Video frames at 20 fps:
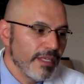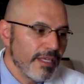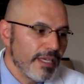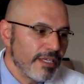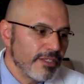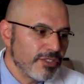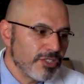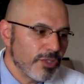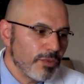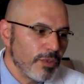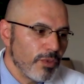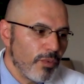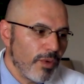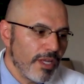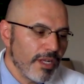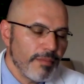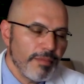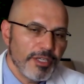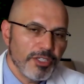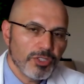And so we
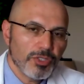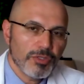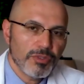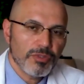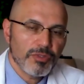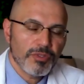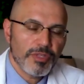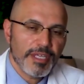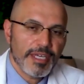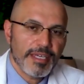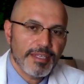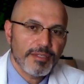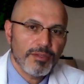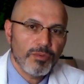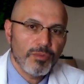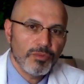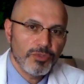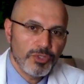want to make sure that